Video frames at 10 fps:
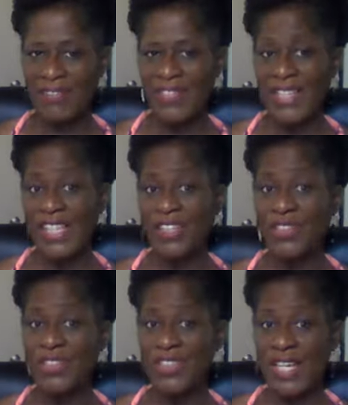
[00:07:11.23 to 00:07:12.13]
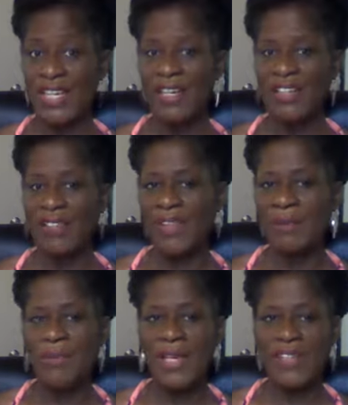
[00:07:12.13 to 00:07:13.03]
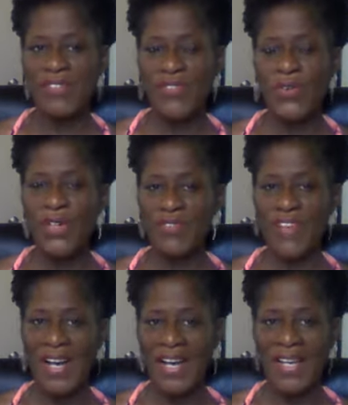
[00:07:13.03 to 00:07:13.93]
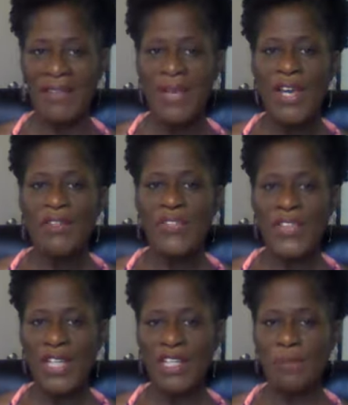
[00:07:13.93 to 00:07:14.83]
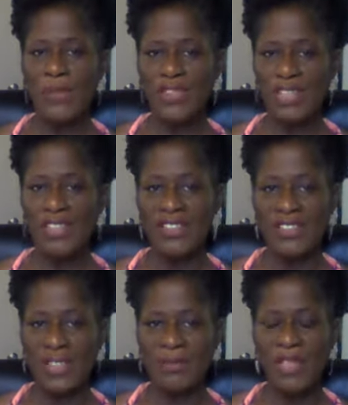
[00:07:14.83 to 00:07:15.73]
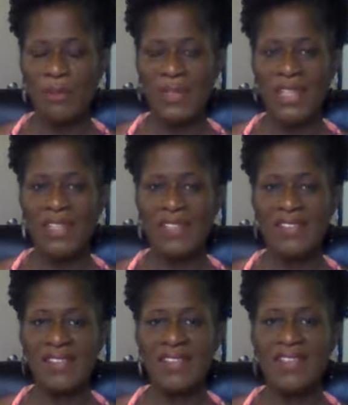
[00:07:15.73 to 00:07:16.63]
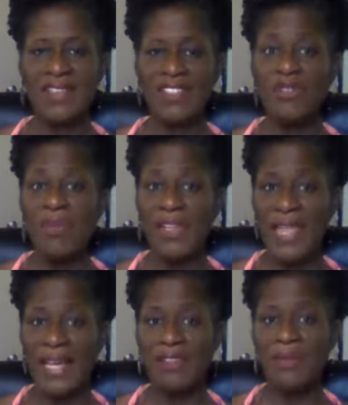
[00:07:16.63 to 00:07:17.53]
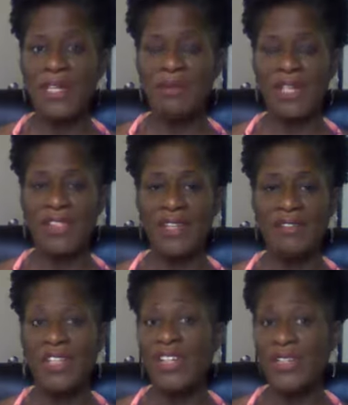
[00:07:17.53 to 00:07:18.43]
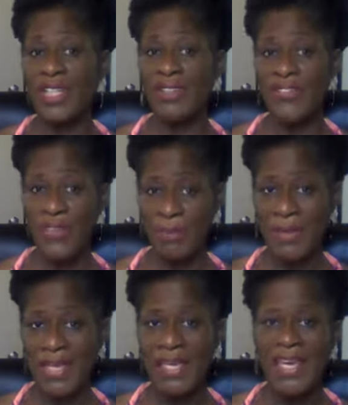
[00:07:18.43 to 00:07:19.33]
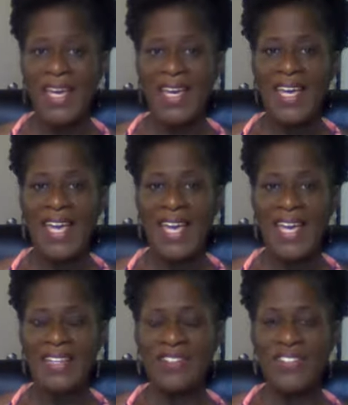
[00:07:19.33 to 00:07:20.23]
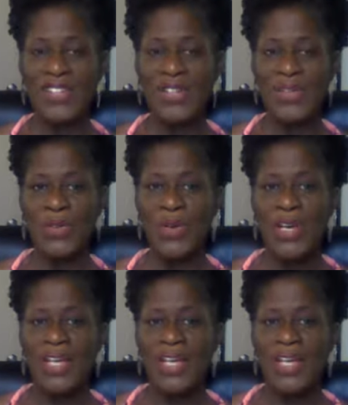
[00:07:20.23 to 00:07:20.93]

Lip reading: videos yet of the best 4 to 5 for any particular subject, because this month has been a month of learning for me. And so